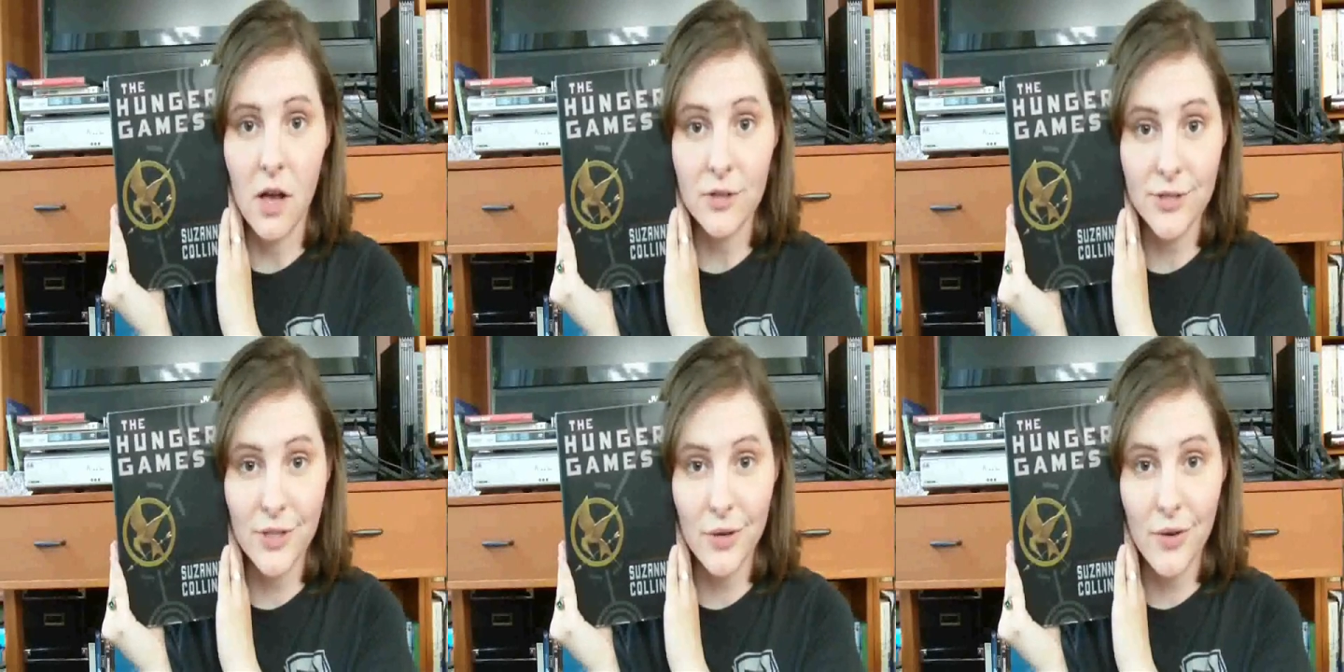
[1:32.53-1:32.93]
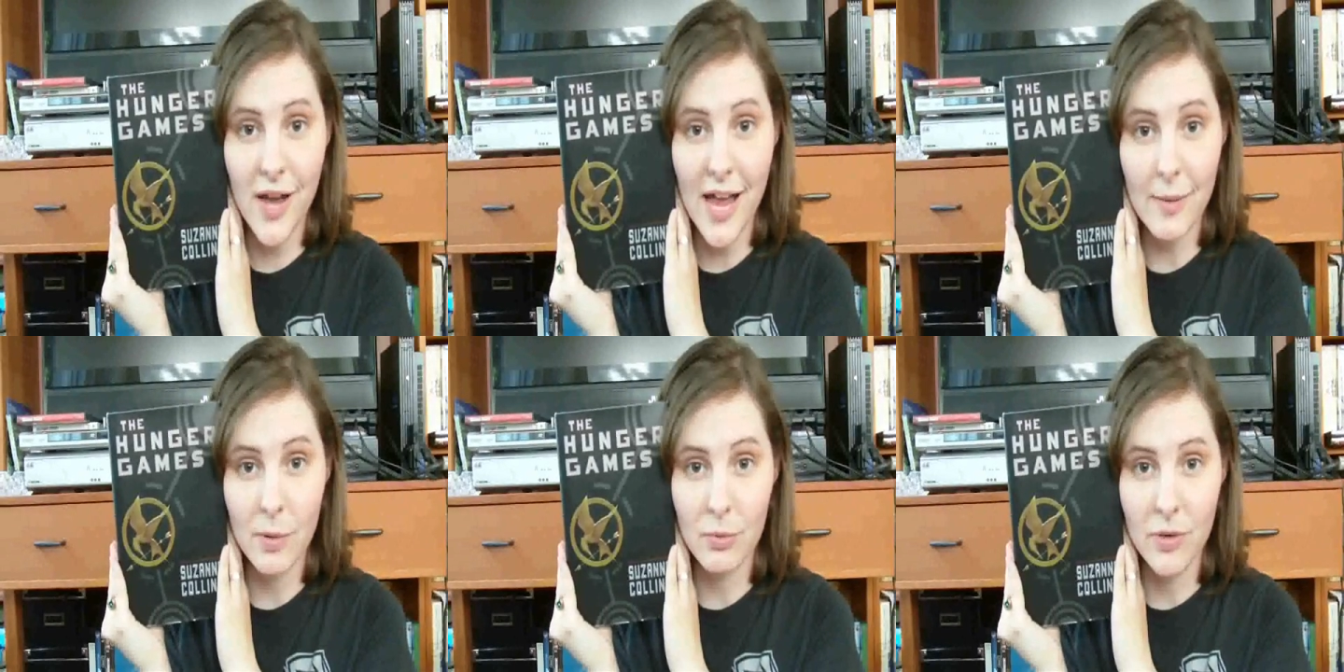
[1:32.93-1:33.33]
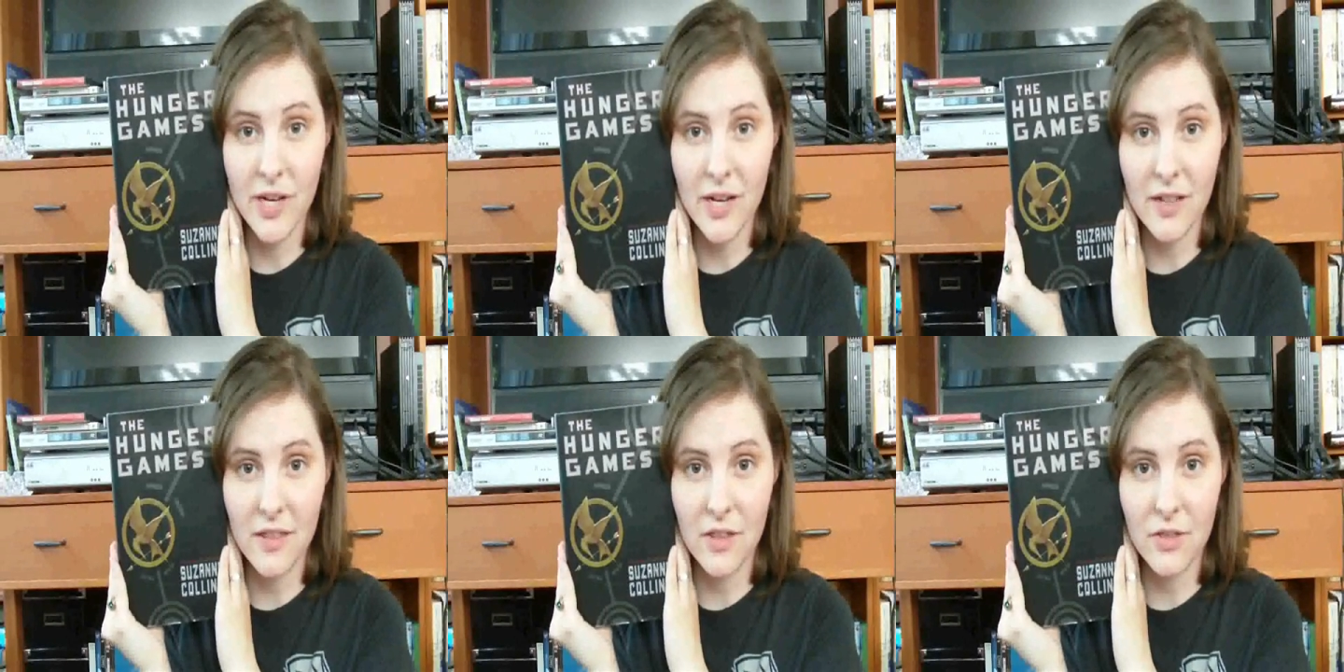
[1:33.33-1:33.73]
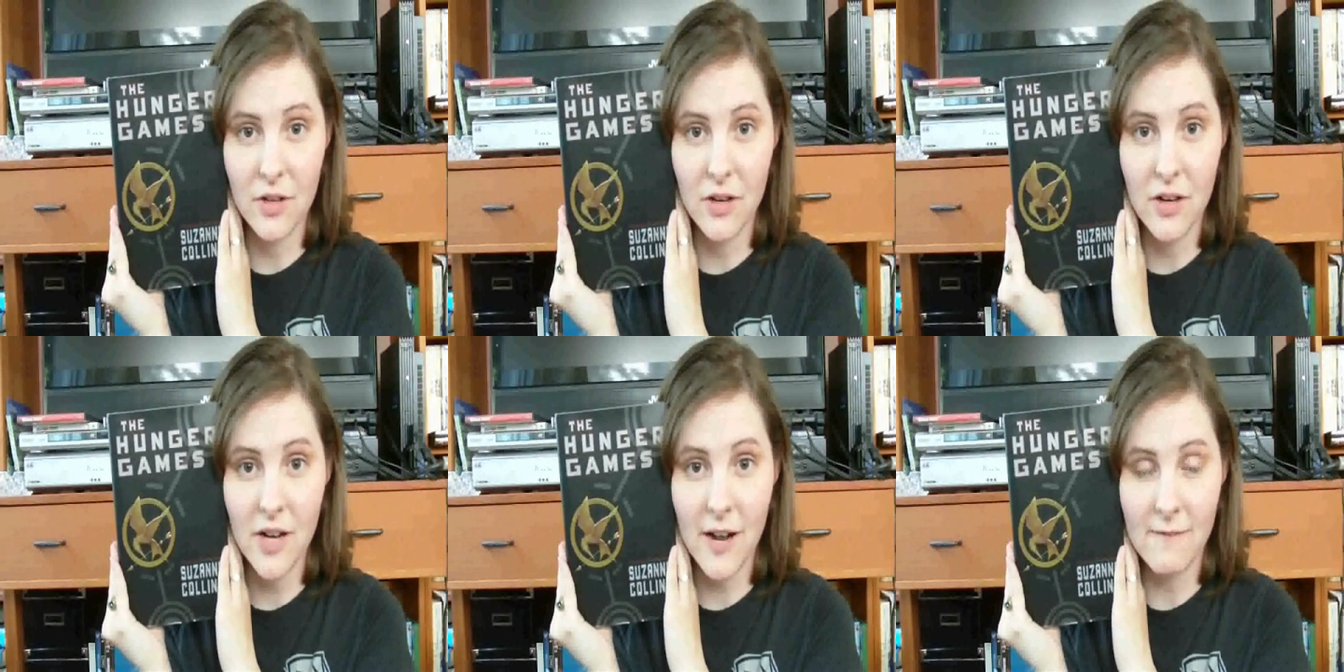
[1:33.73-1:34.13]
Also, I've been reading the
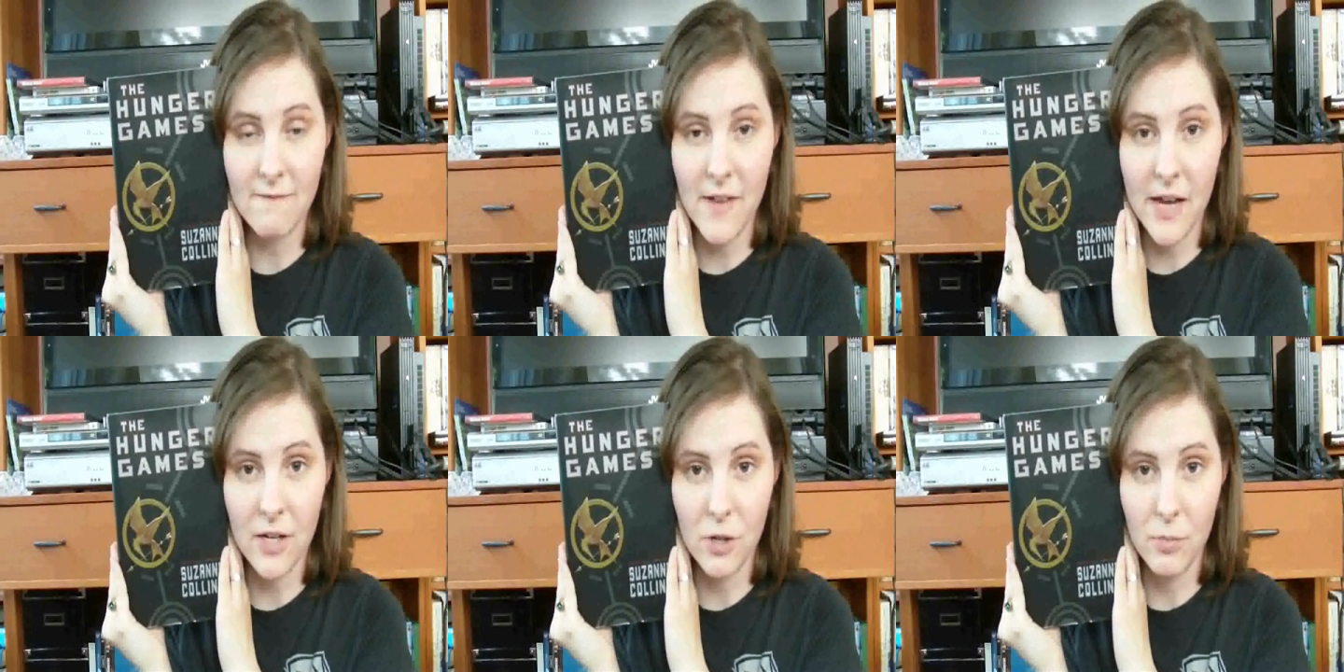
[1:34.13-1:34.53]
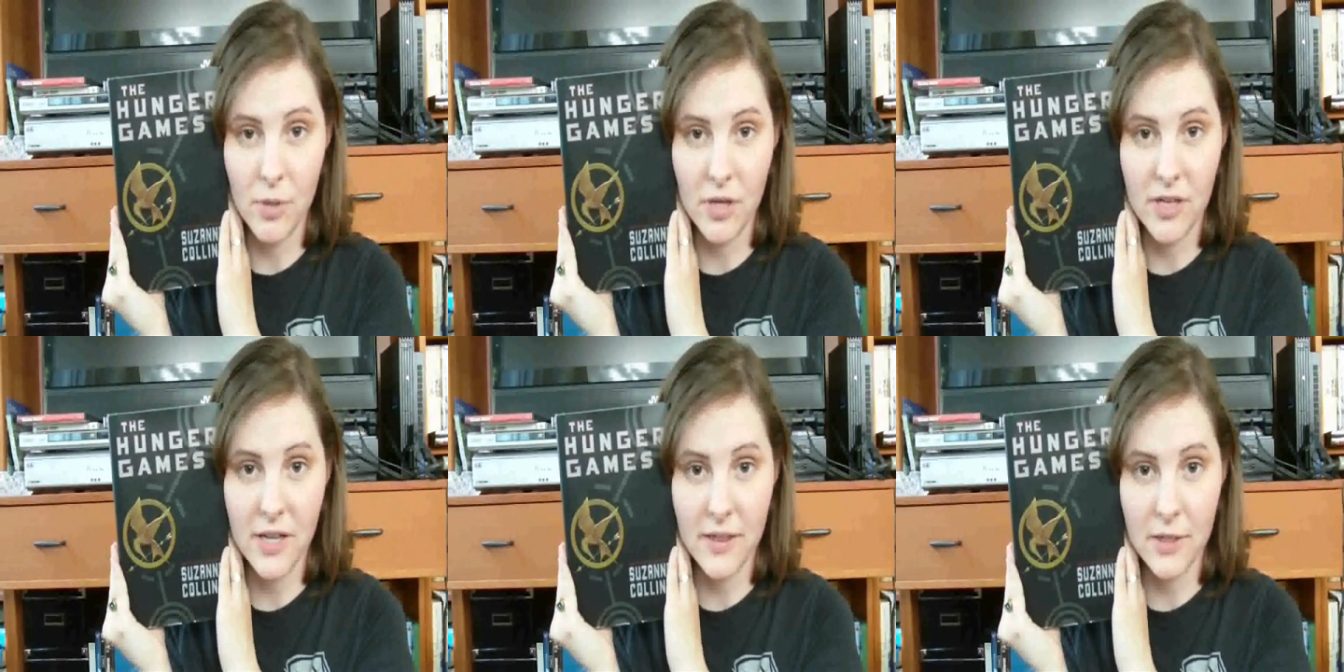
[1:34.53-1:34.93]
third and final book